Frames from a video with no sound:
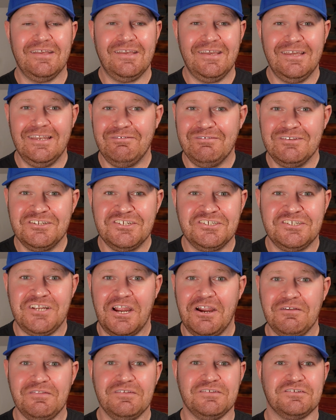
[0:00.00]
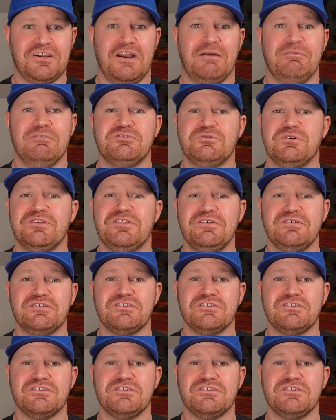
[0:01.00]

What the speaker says: even share this garbage with you.